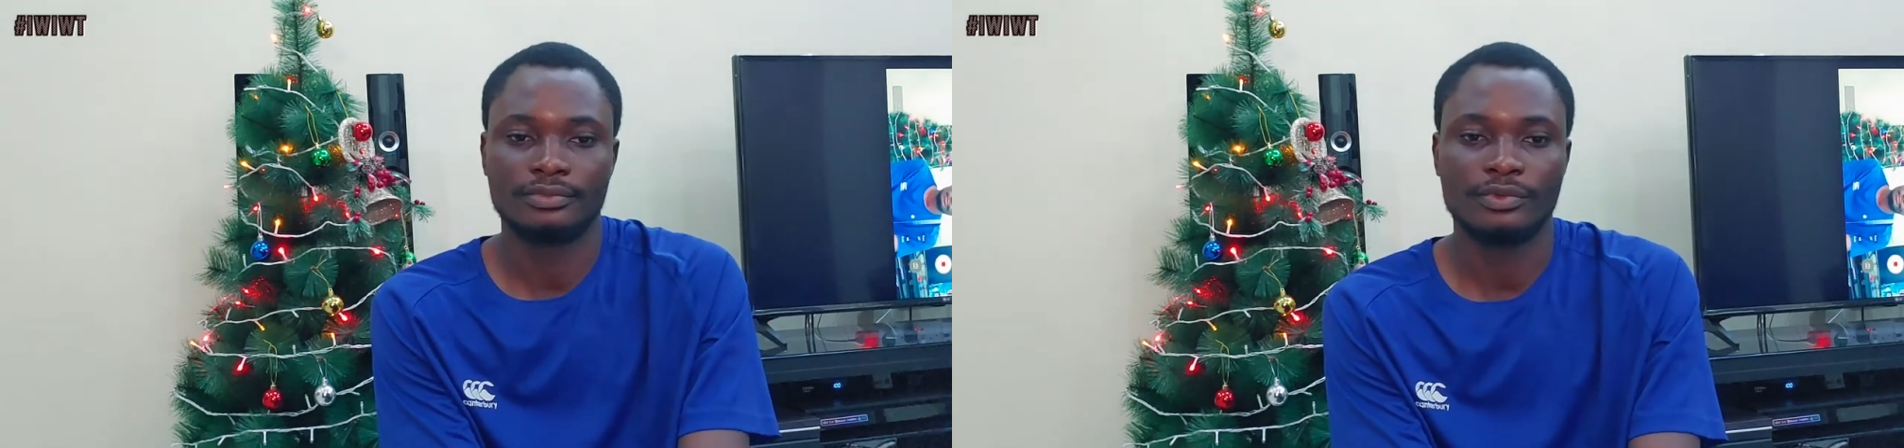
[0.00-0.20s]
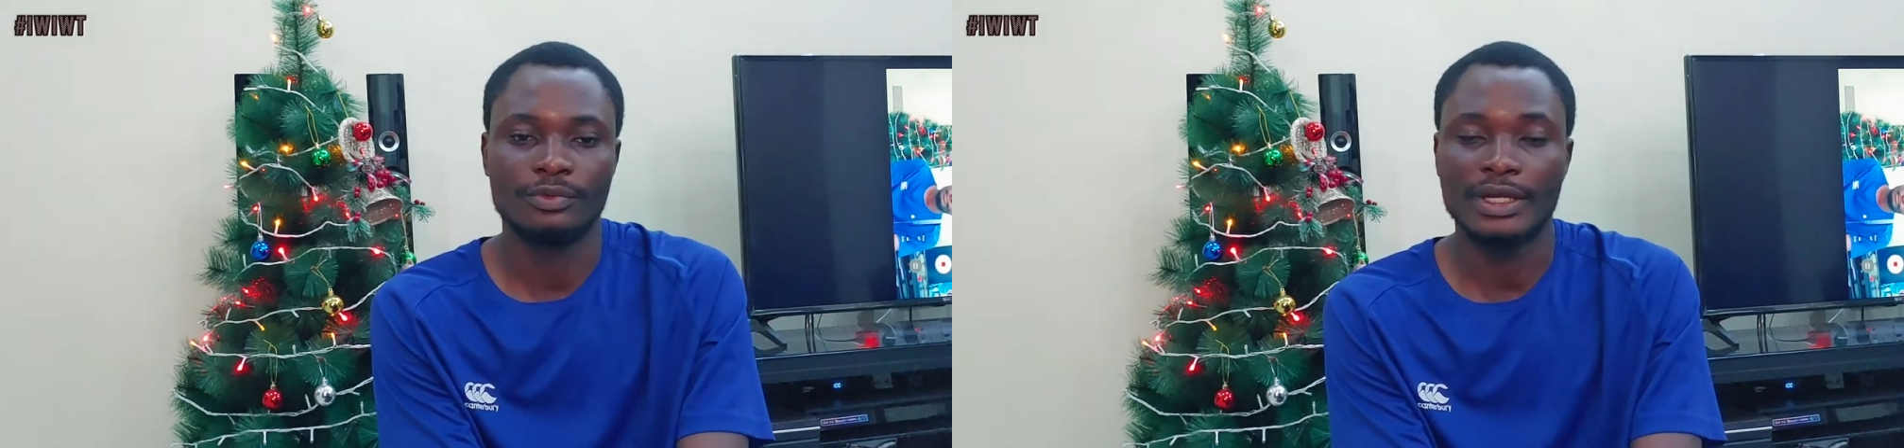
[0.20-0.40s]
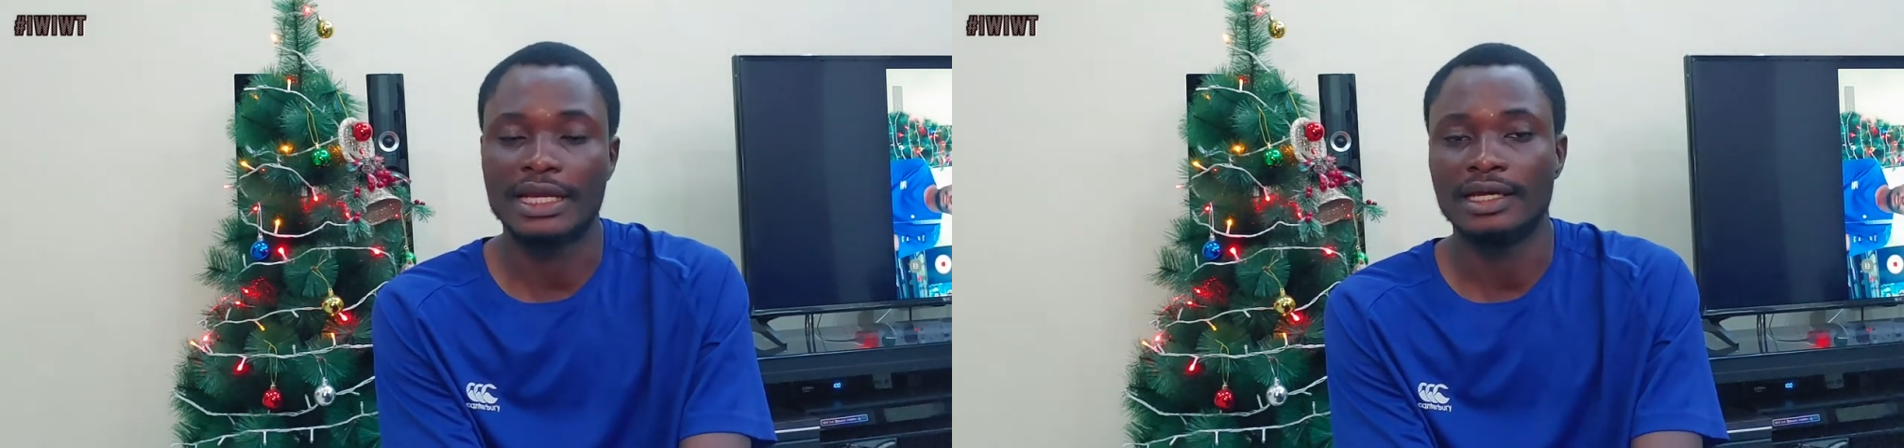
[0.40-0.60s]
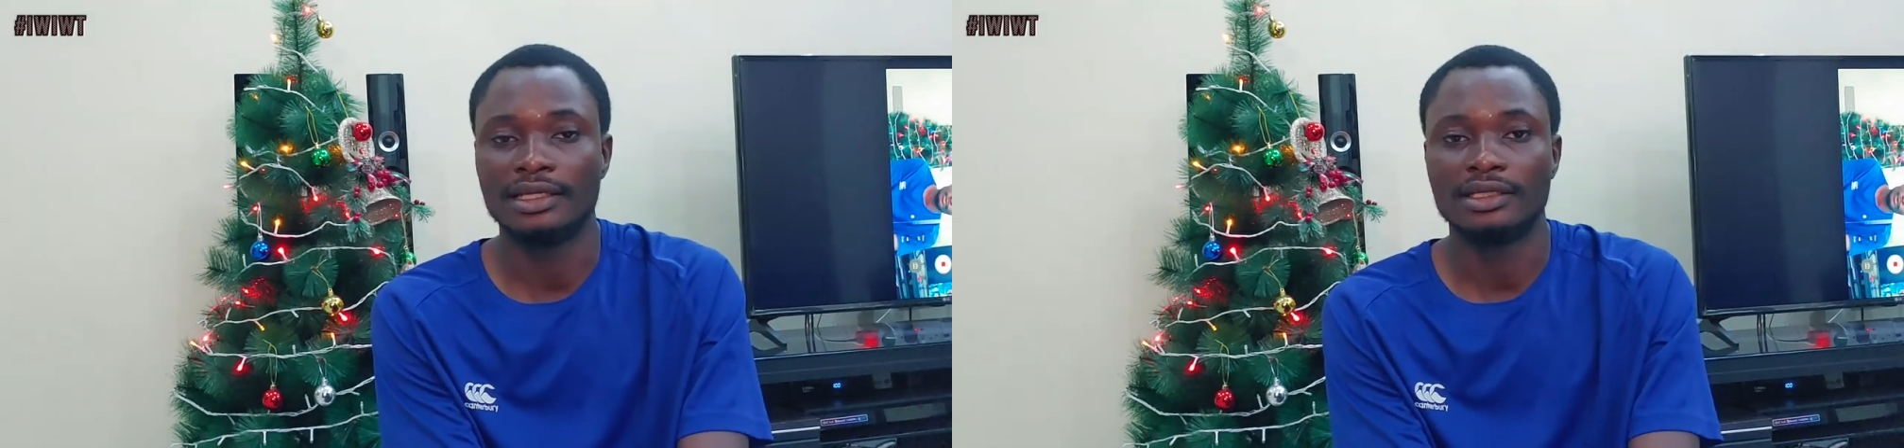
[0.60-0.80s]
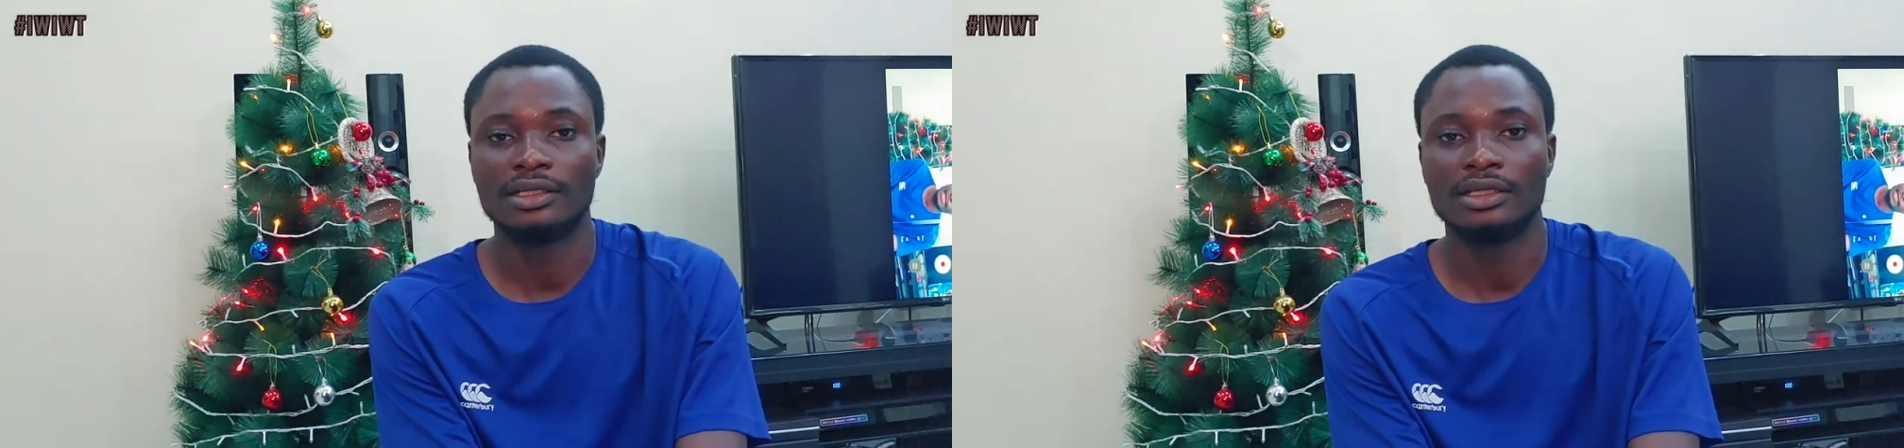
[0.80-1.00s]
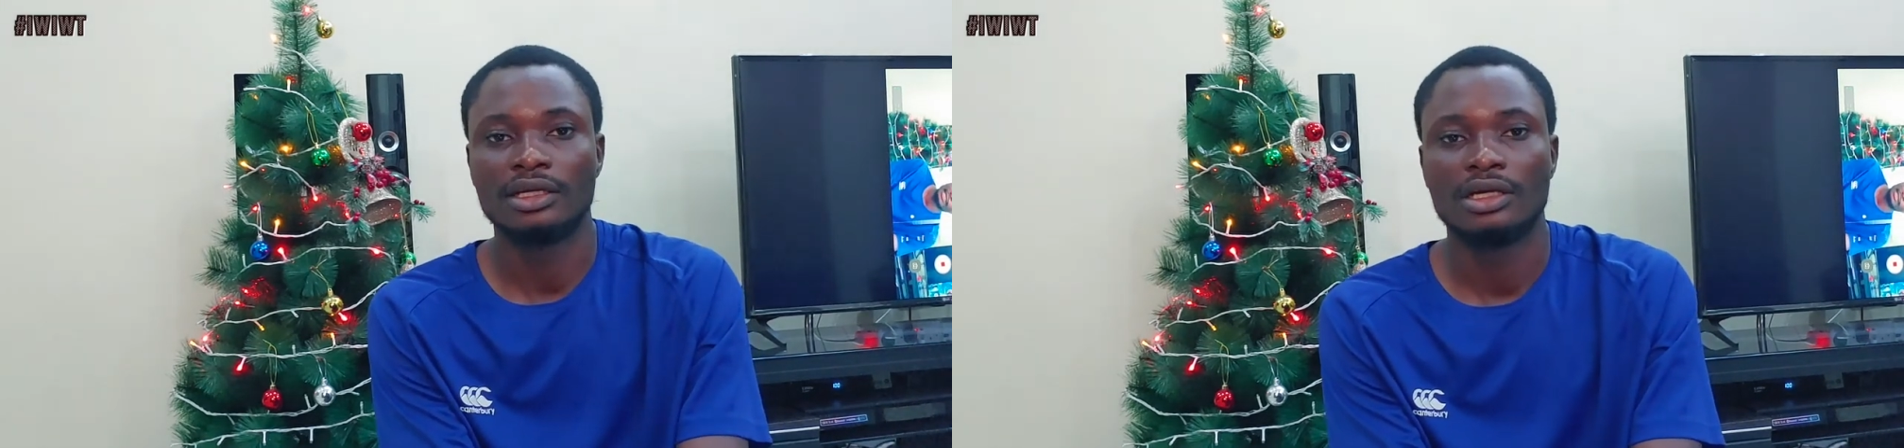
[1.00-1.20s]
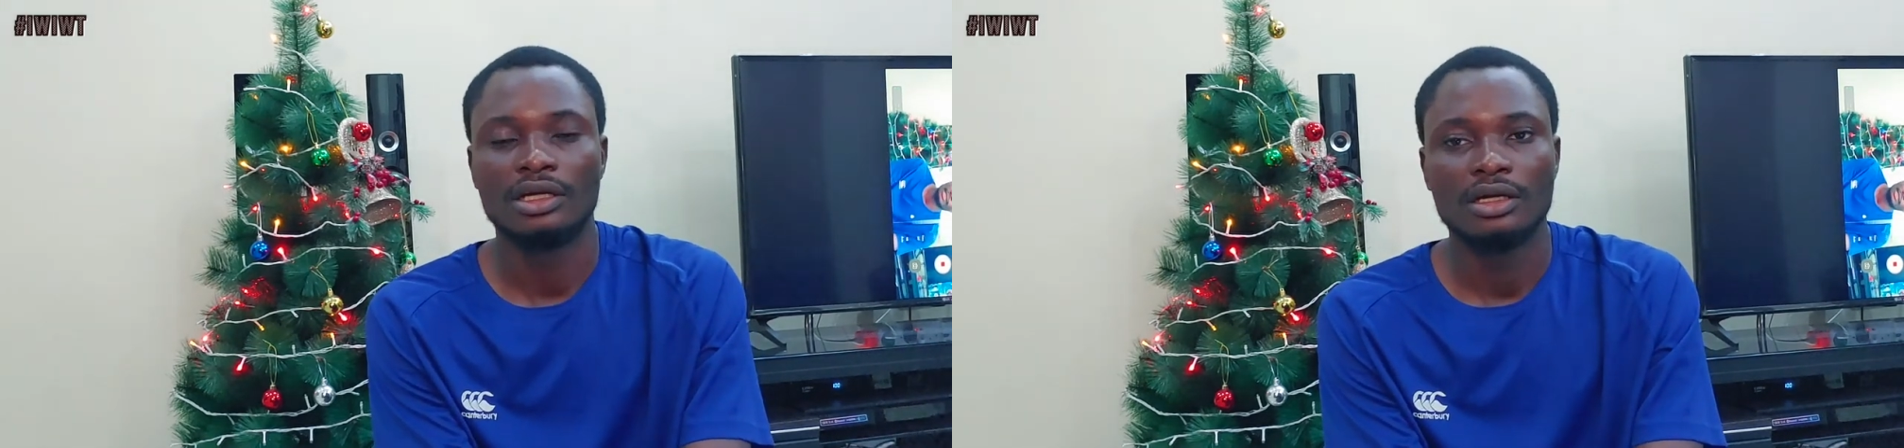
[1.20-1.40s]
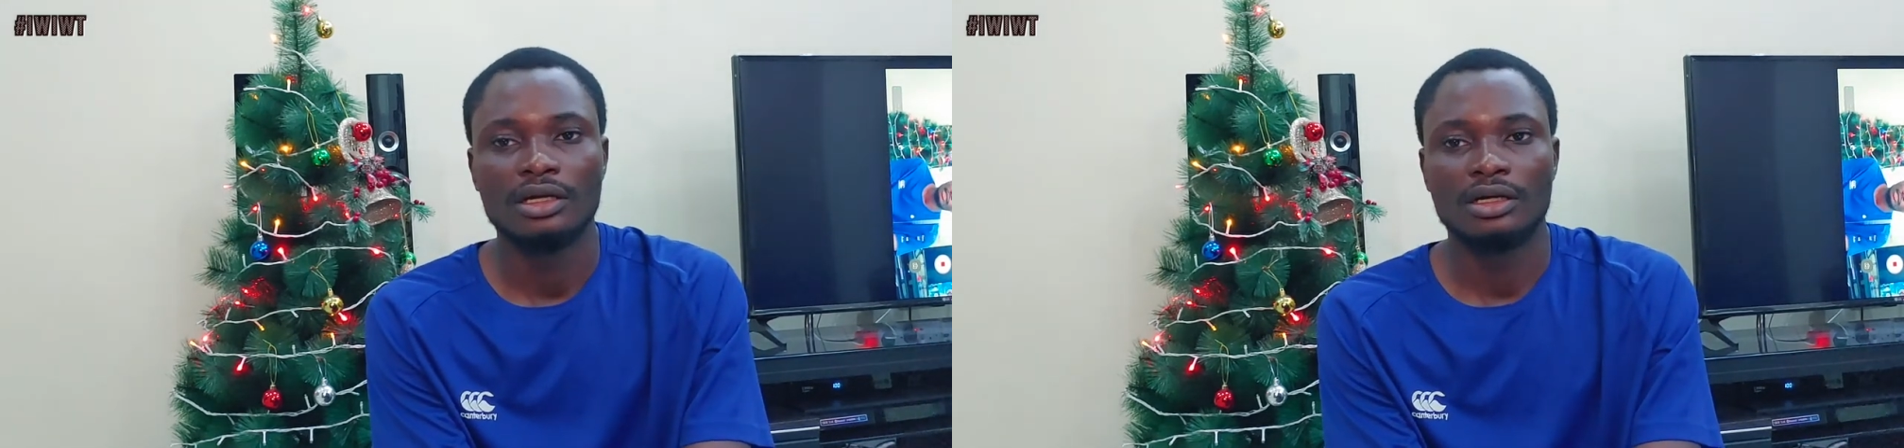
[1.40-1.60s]
we can't.
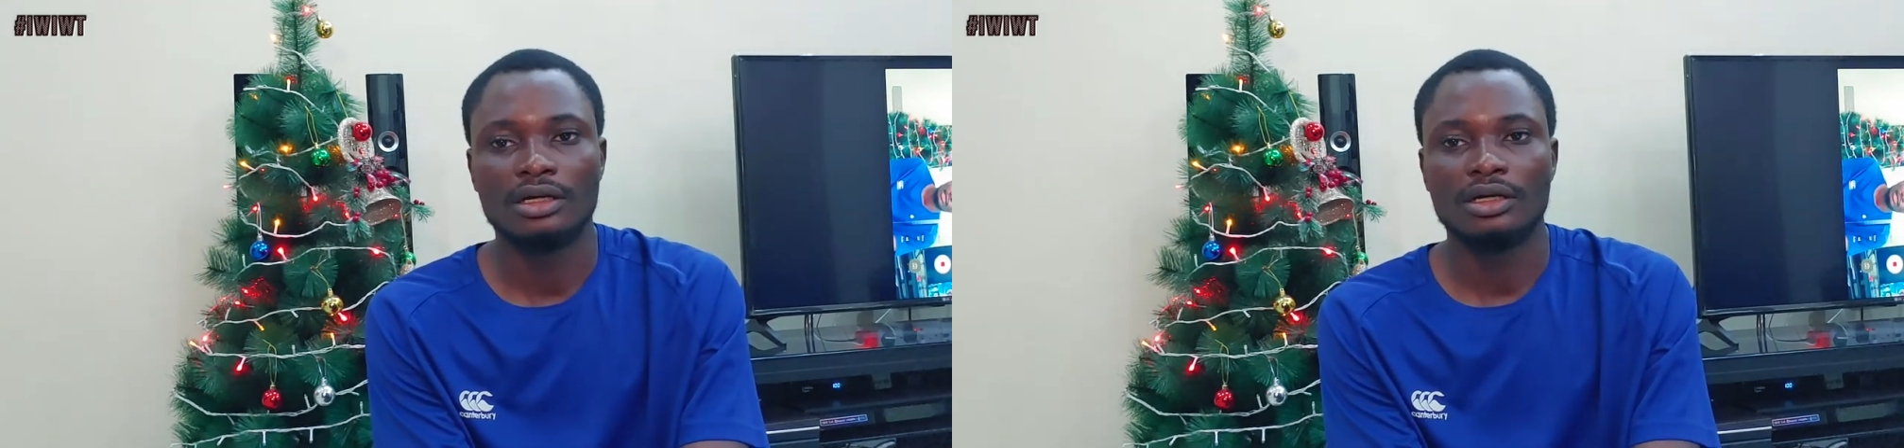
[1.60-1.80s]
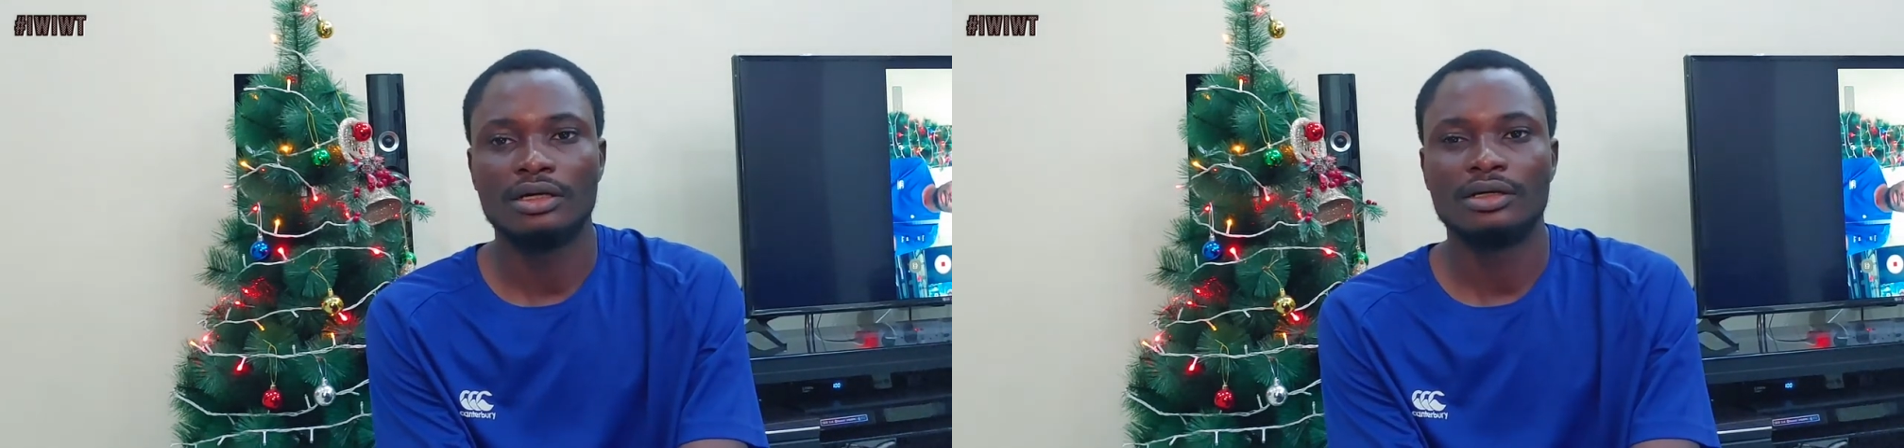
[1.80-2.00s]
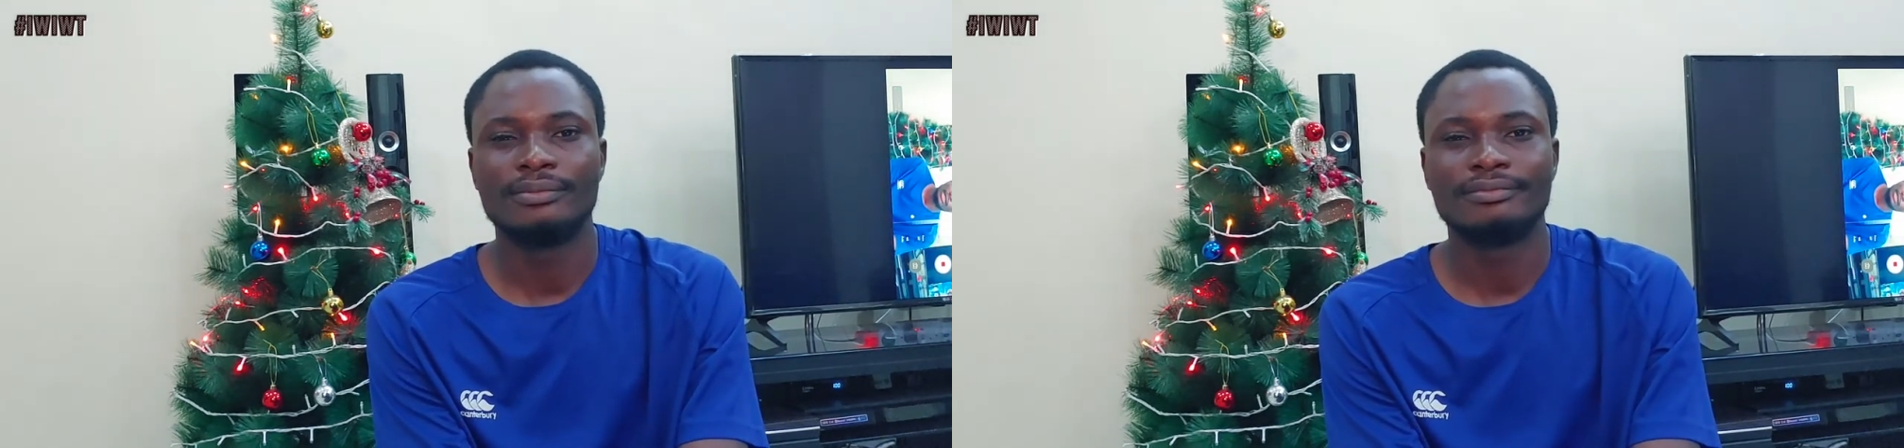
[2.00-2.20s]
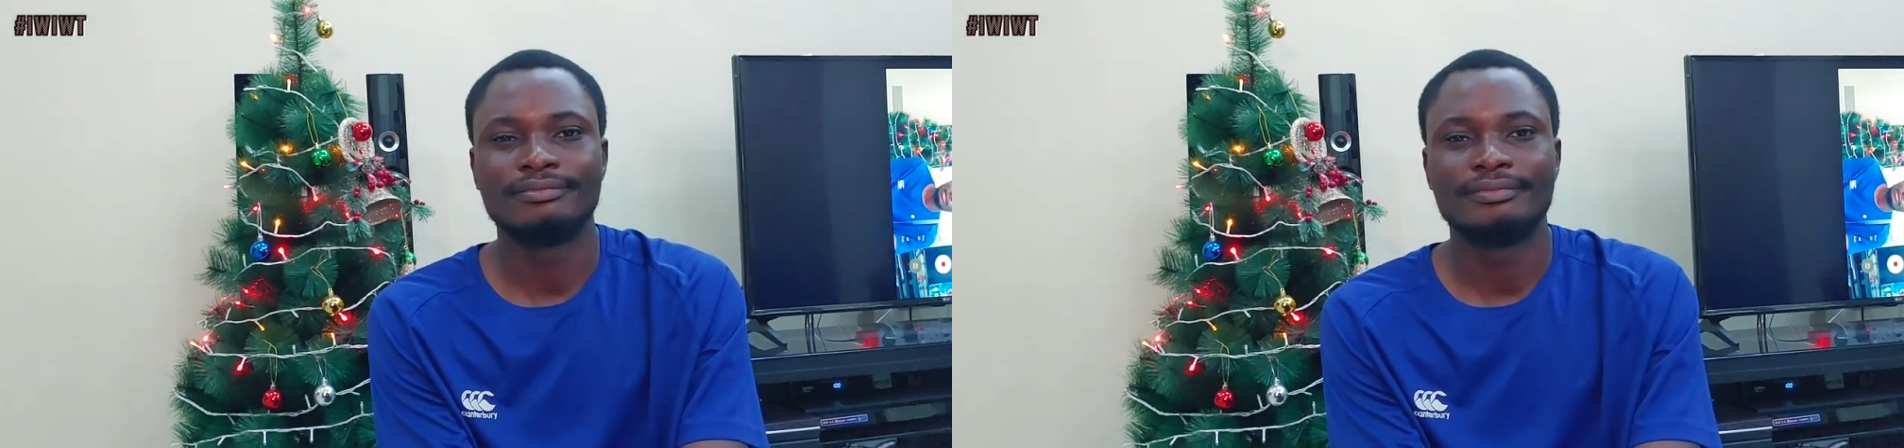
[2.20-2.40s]
So